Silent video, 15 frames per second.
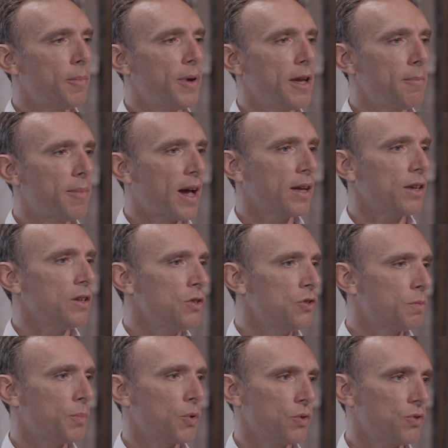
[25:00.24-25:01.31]
to pay back
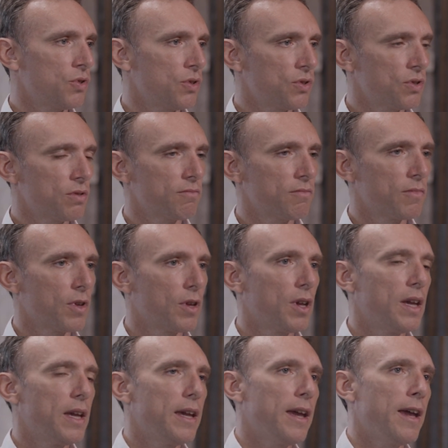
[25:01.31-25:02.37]
each purchase.
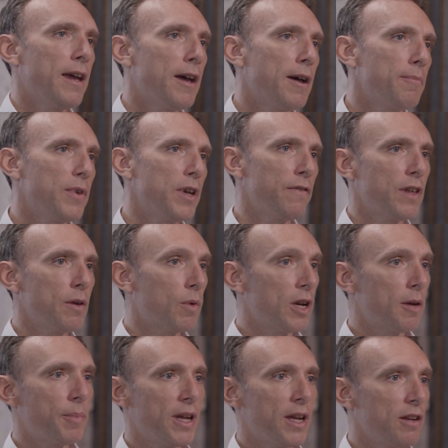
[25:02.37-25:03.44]
If they
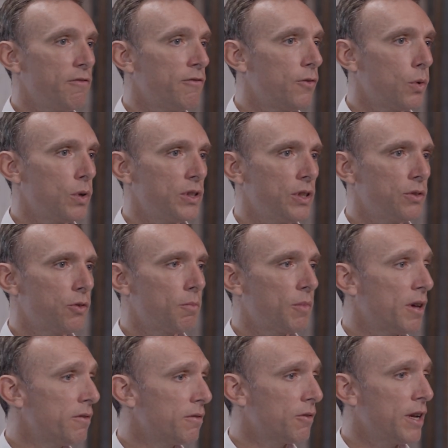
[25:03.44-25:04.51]
want to pay it in full at the end of the
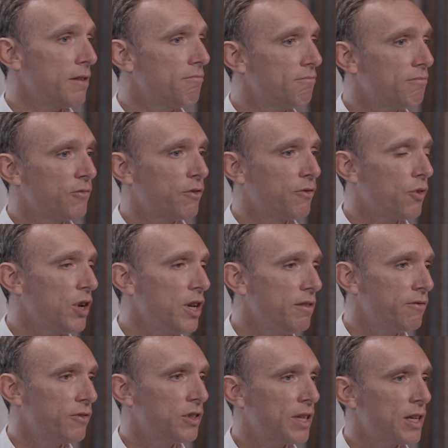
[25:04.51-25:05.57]
month, great, for free,
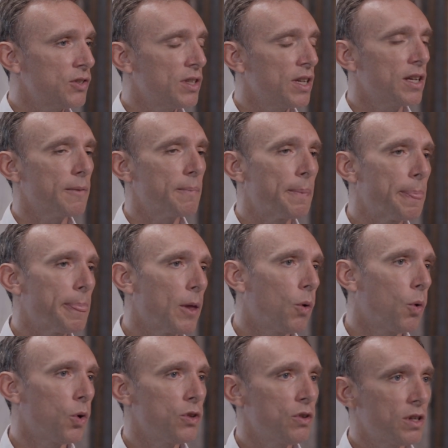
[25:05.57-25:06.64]
fantastic.
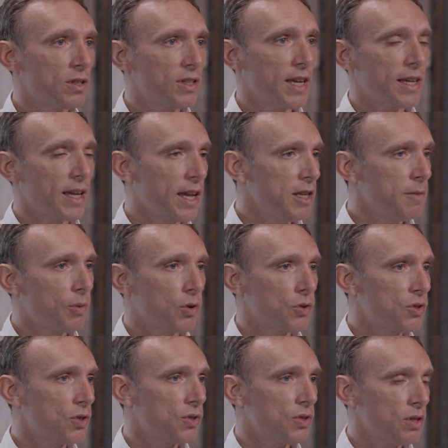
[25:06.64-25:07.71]
Or you can take any
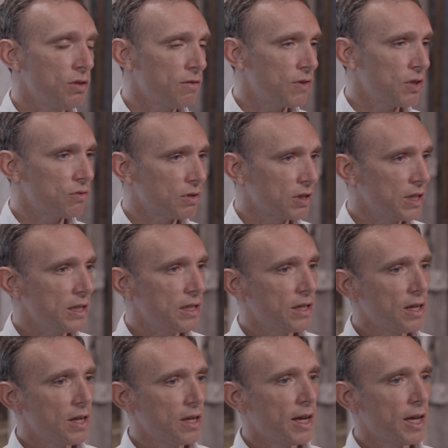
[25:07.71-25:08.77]
purchase individually
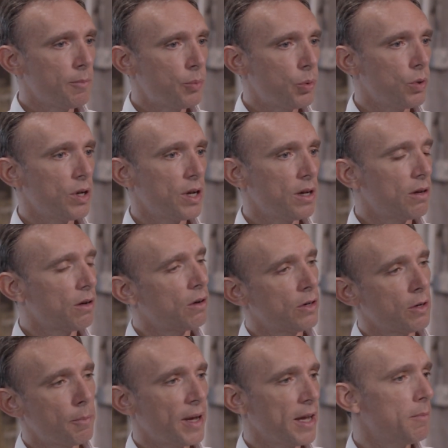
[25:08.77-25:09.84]
and put it
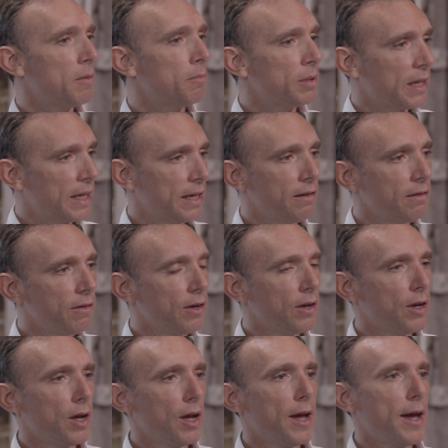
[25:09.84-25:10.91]
on a payment plan.
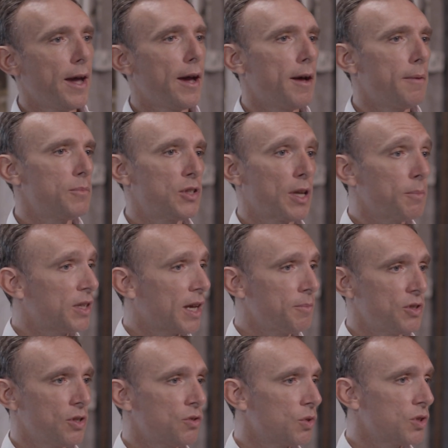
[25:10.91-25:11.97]

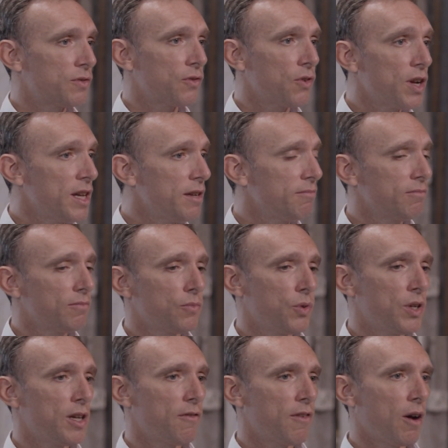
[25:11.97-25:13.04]
Sometimes interest-free,
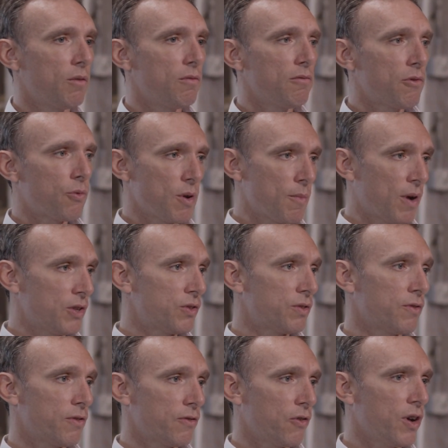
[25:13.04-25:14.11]
we give out 3 months
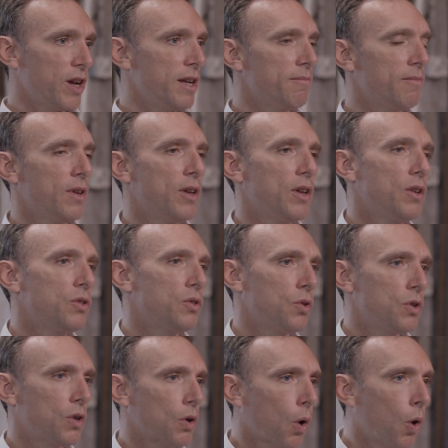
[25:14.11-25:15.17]
for free. So
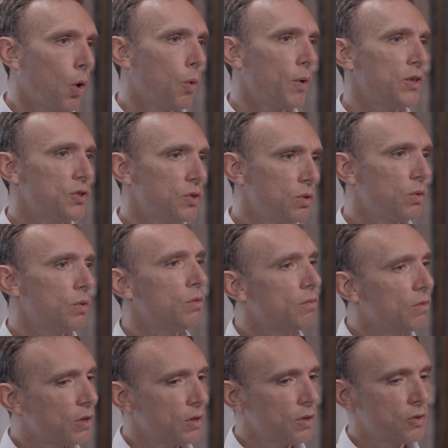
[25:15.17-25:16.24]
you could always do
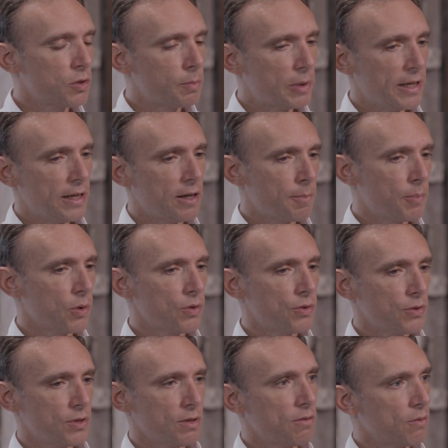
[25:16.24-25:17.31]
split a
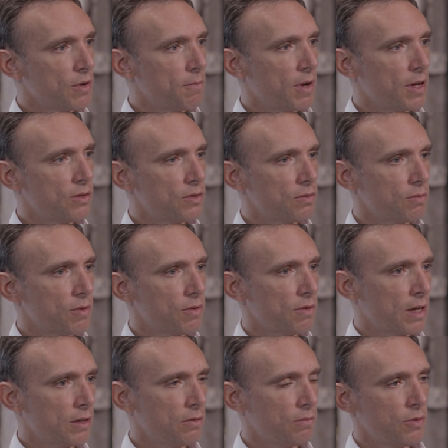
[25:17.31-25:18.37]
purchase in 3 months with
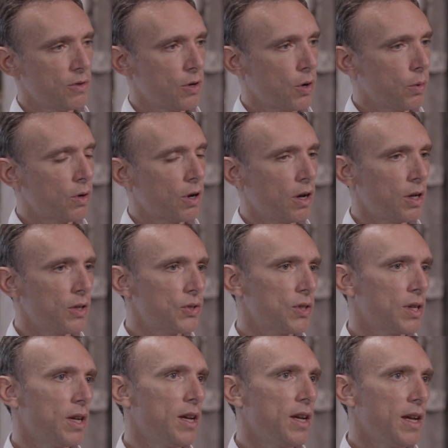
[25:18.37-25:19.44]
no
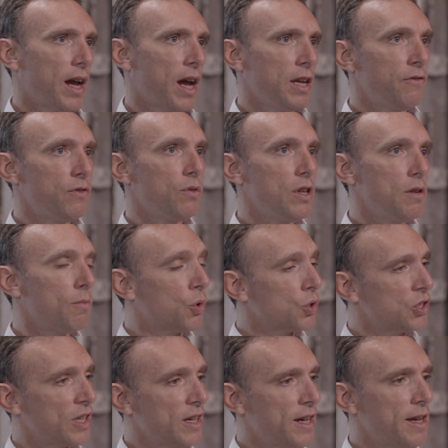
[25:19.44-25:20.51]
cost. And if you need
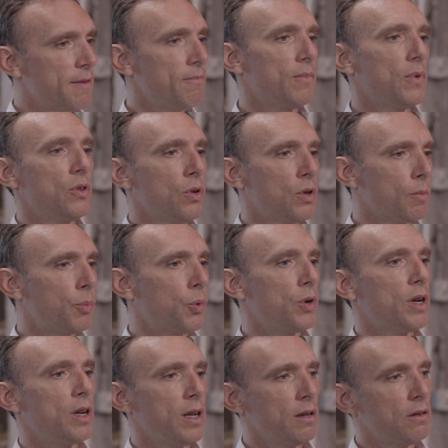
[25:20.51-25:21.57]
more time, you can
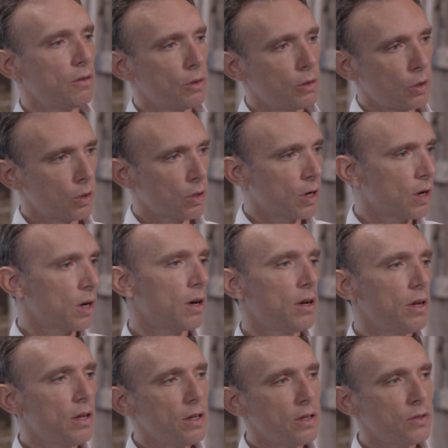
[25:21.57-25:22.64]
put it in longer
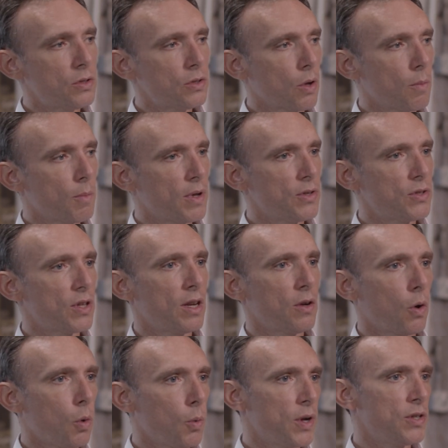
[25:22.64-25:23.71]
installments
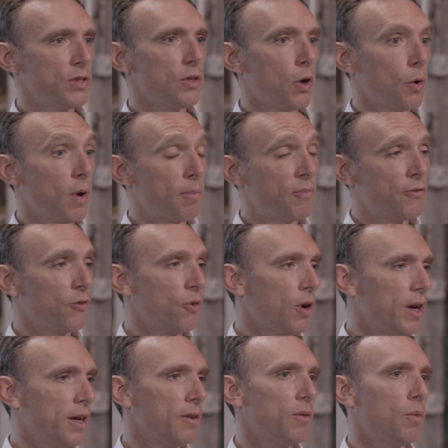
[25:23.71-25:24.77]
and always know
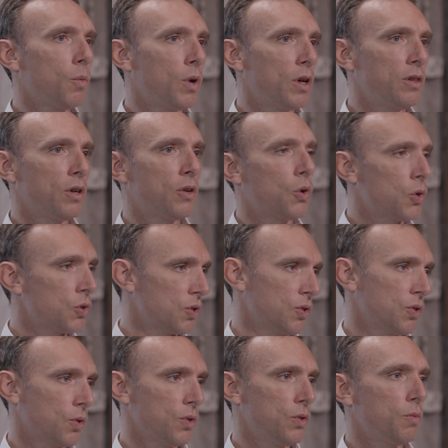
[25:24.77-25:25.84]
upfront what the cost
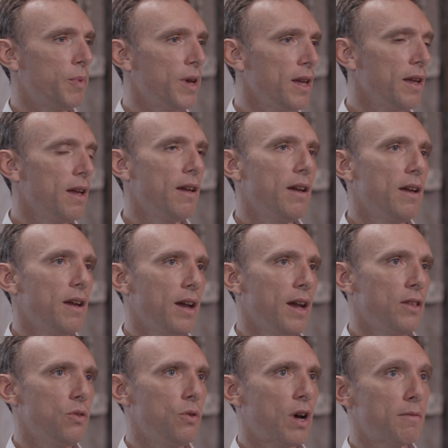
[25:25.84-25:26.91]
is going to be,
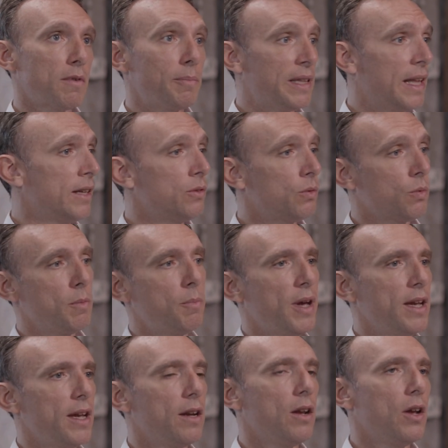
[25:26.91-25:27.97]
and you have a plan to
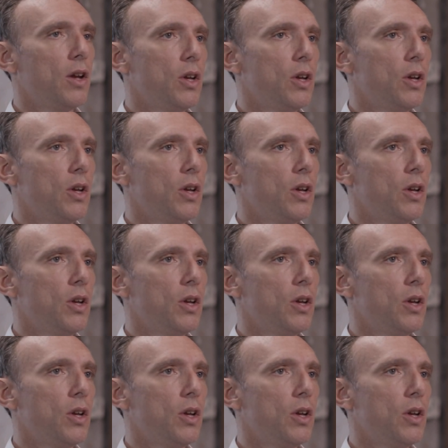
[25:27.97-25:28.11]
repay it.